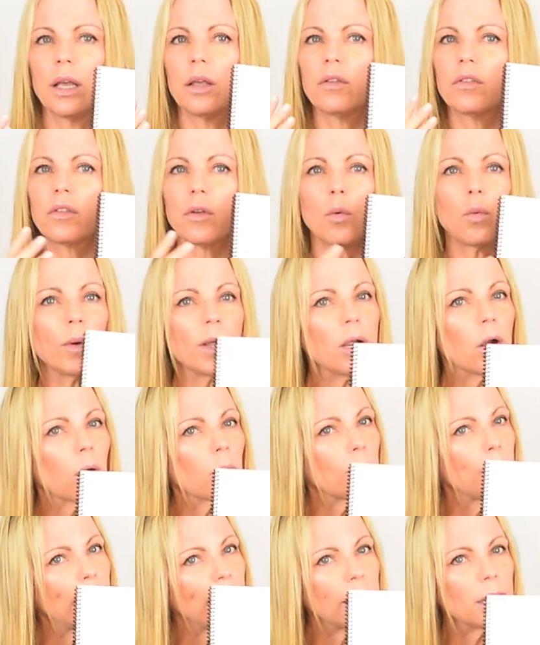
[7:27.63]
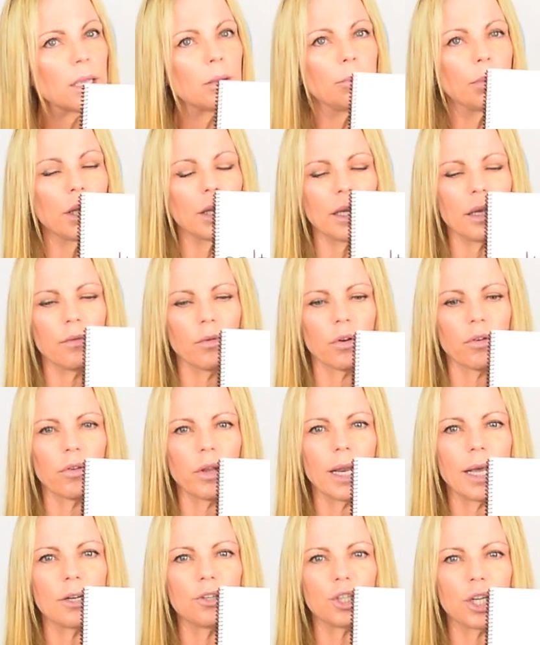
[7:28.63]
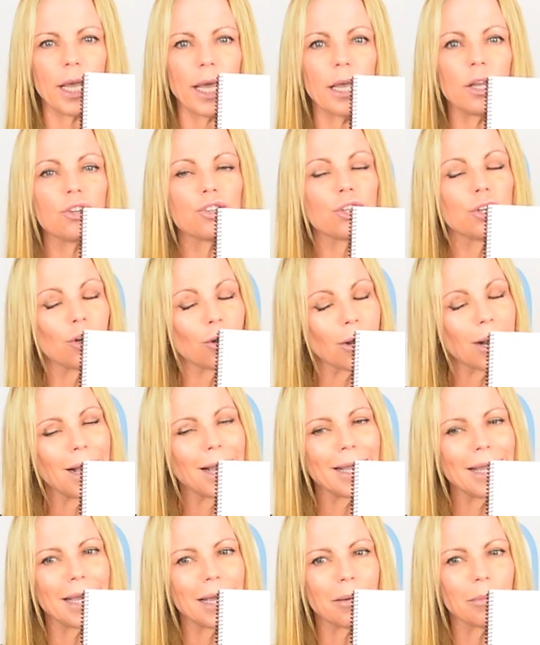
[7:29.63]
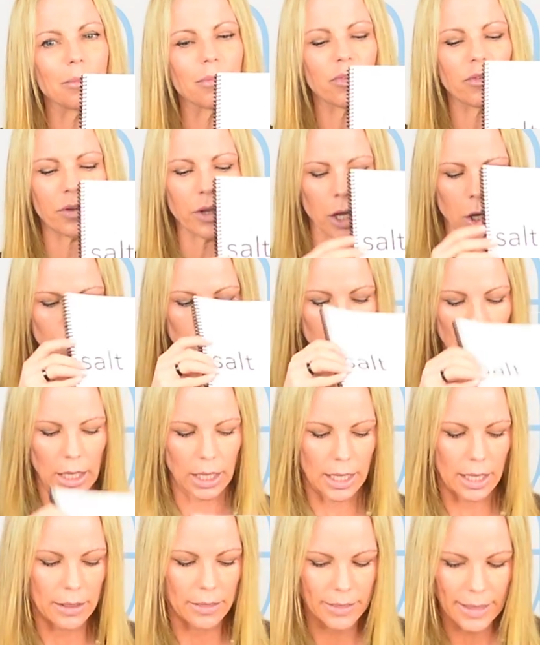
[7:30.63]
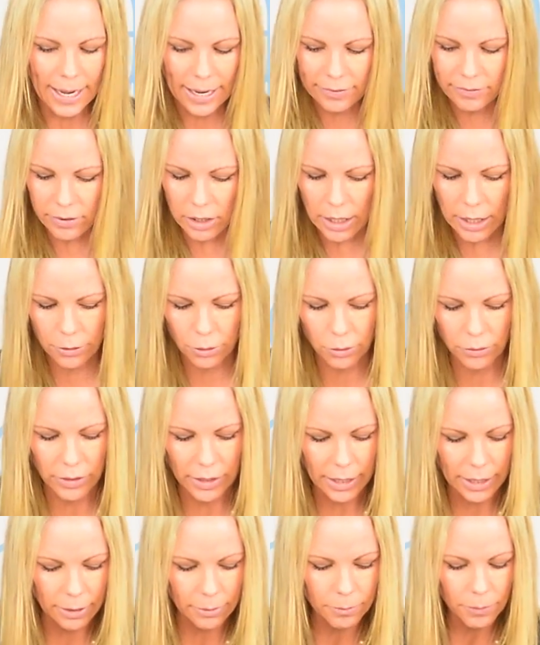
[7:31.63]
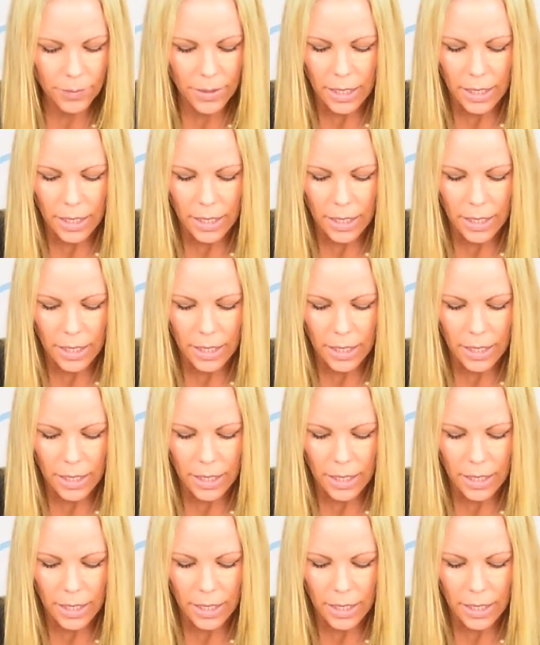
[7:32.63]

So we are big believers in education, or I am. So that's another thing.